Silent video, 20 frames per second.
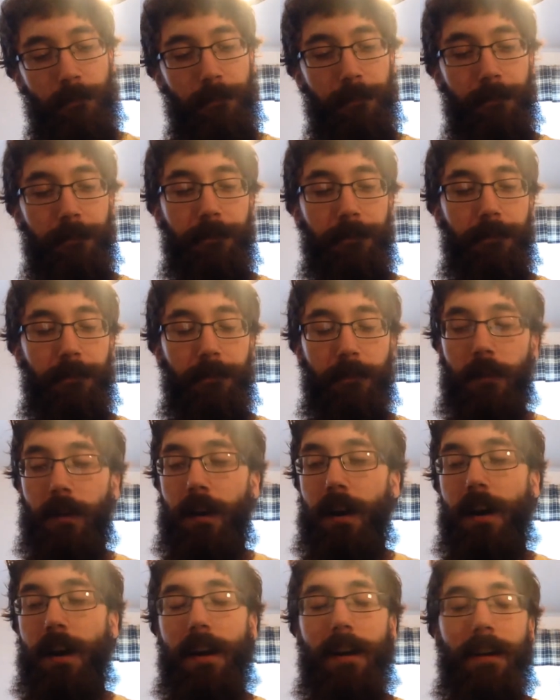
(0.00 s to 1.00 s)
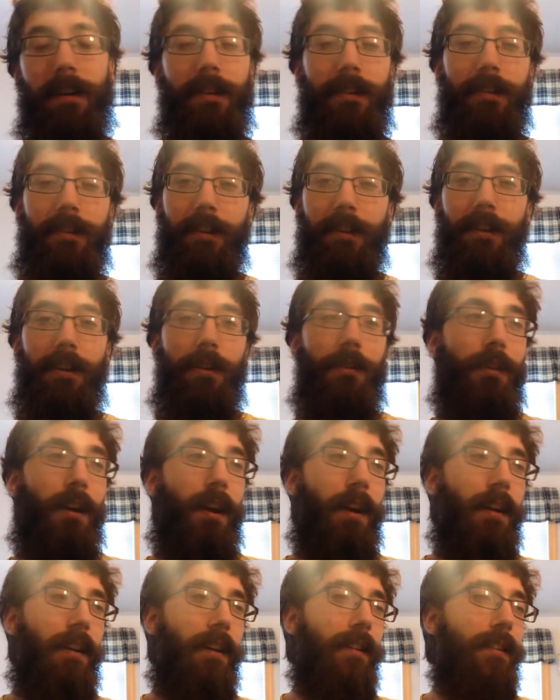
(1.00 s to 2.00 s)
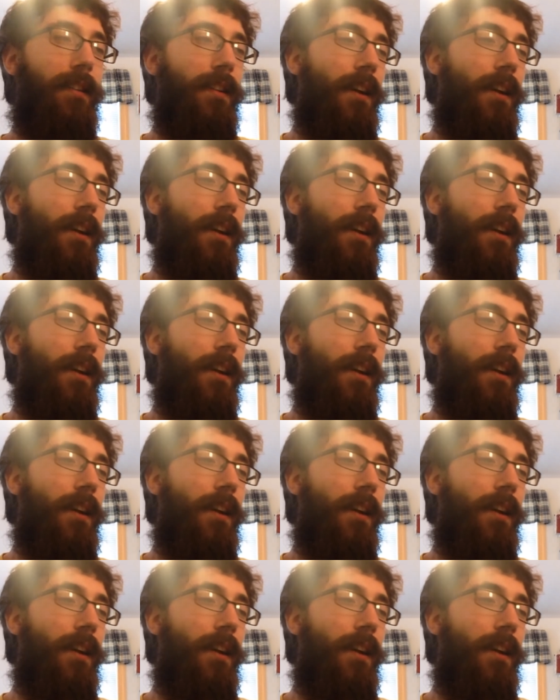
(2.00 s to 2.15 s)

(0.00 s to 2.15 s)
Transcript: Hmm. Uh, you know,